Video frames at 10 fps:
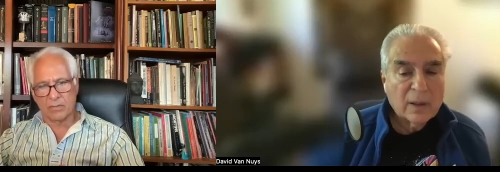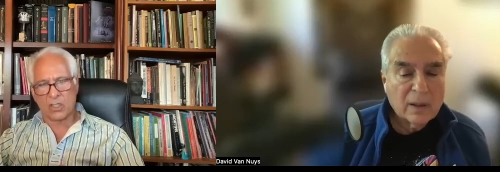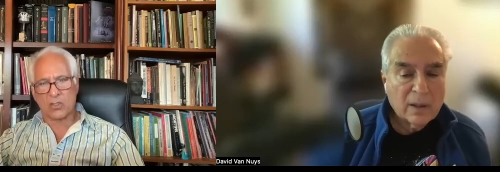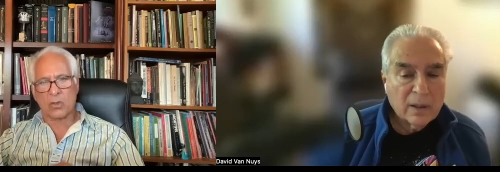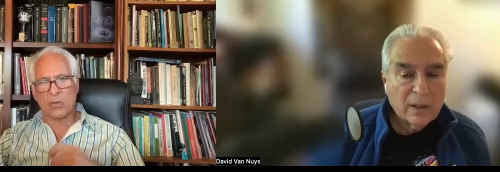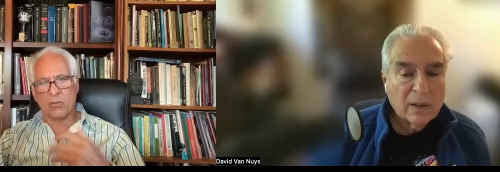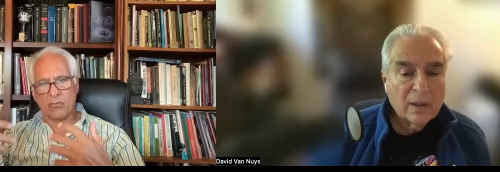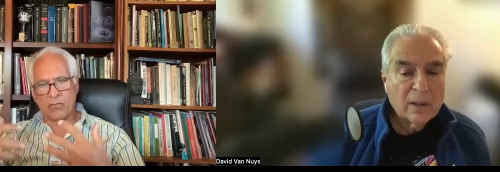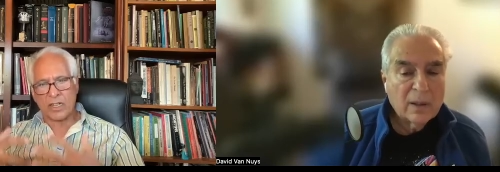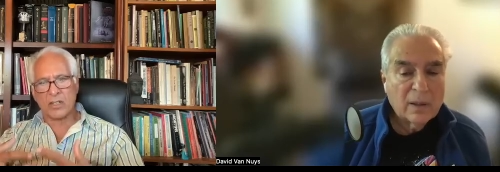Speaker 1: which are
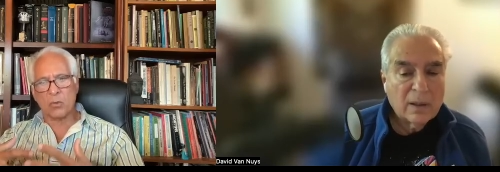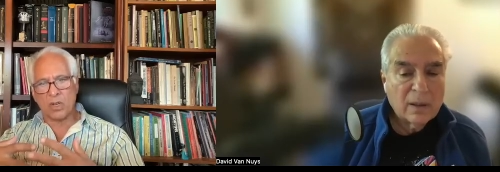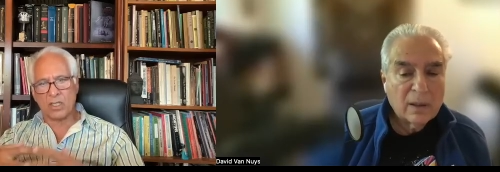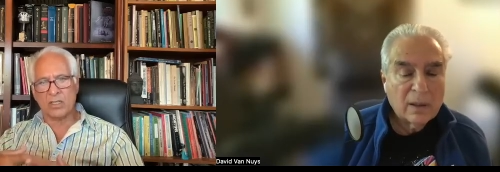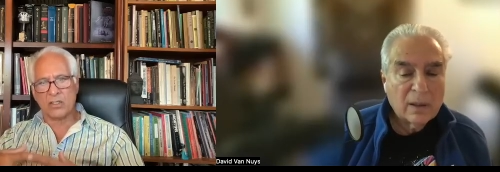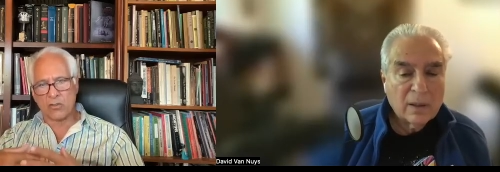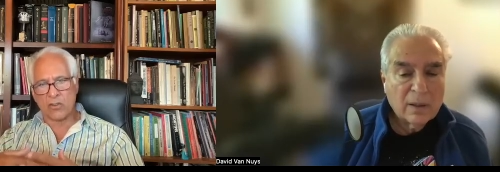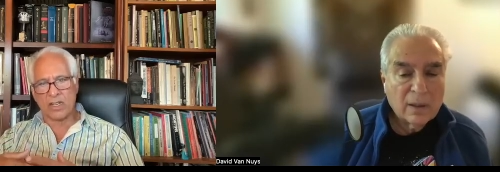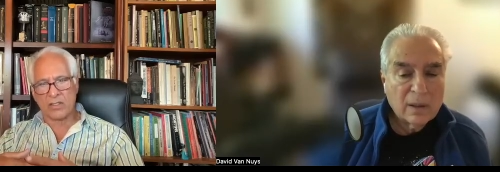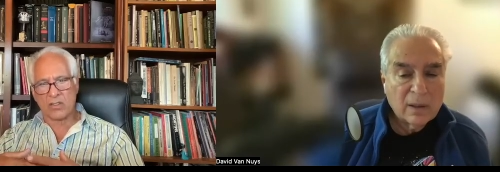very well
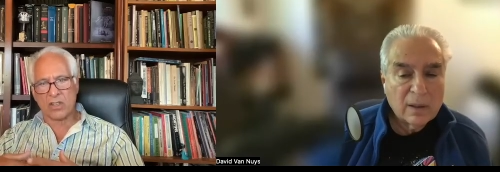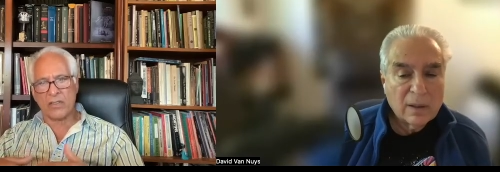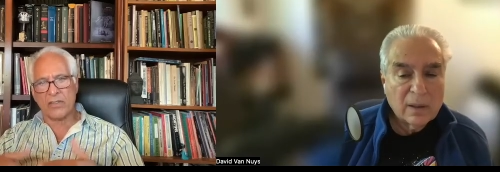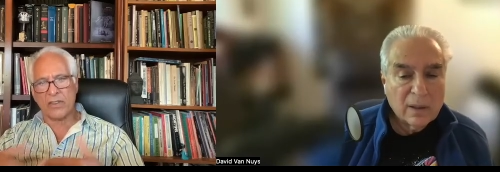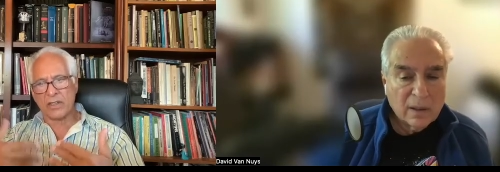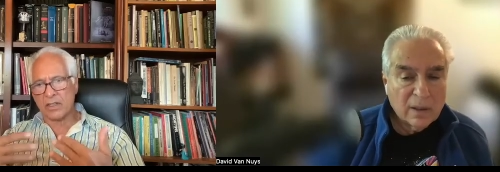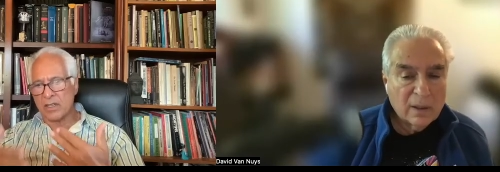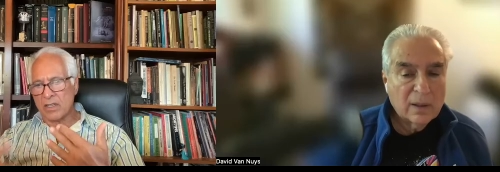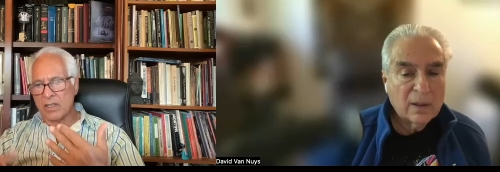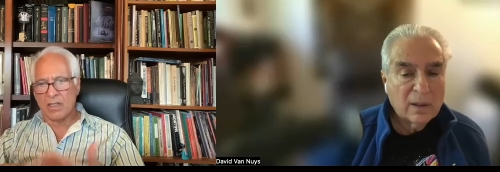entrenched, and
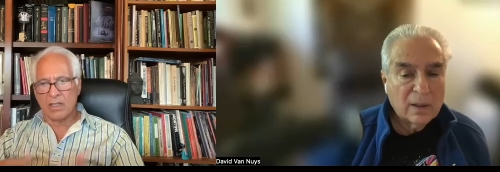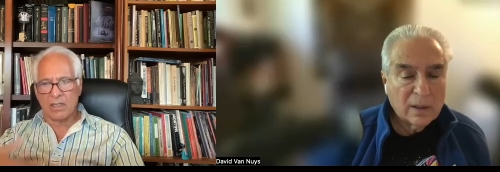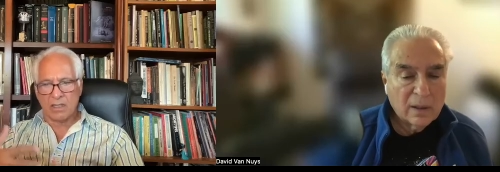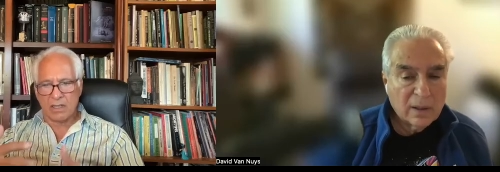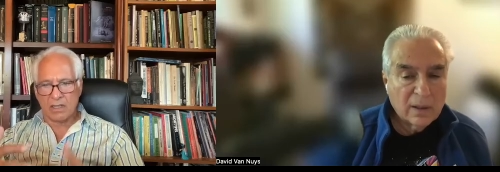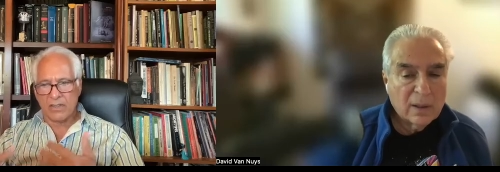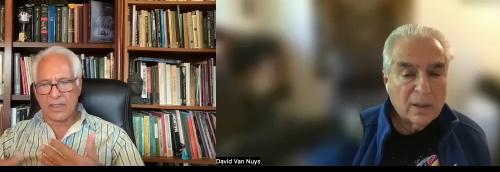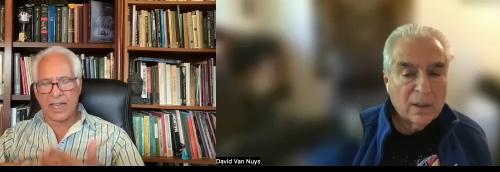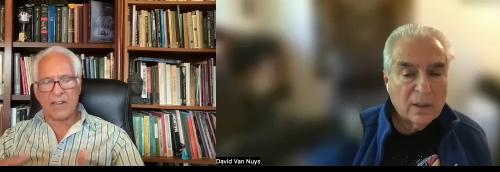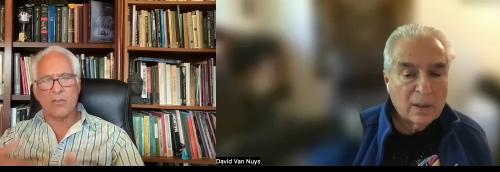they
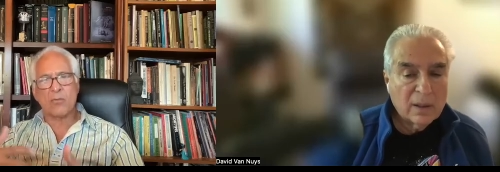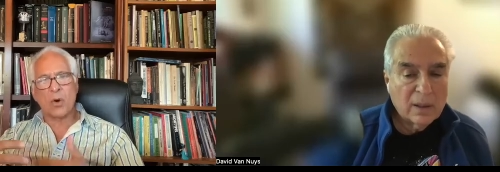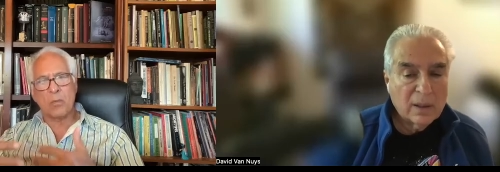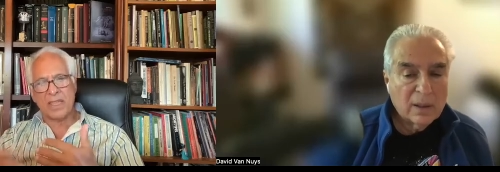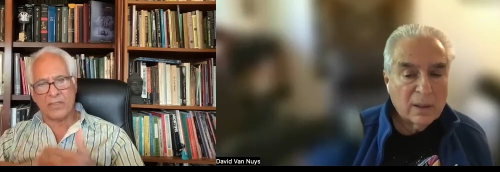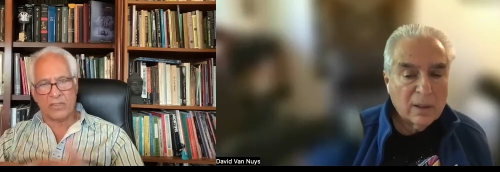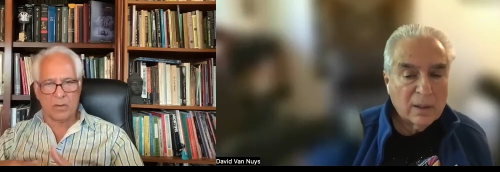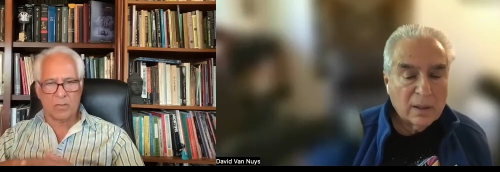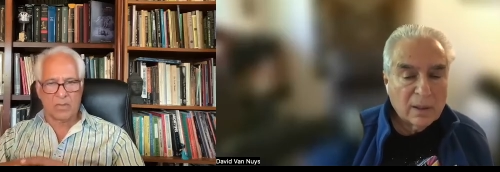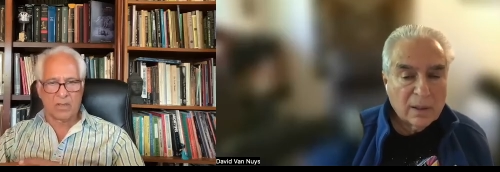have a
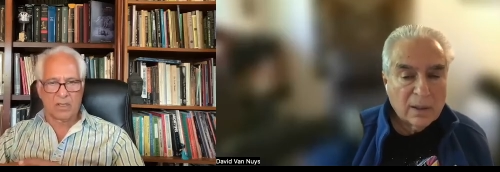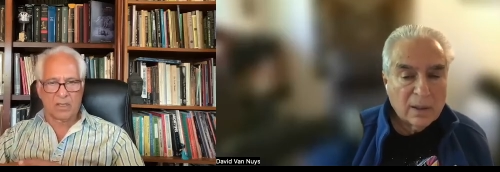momentum.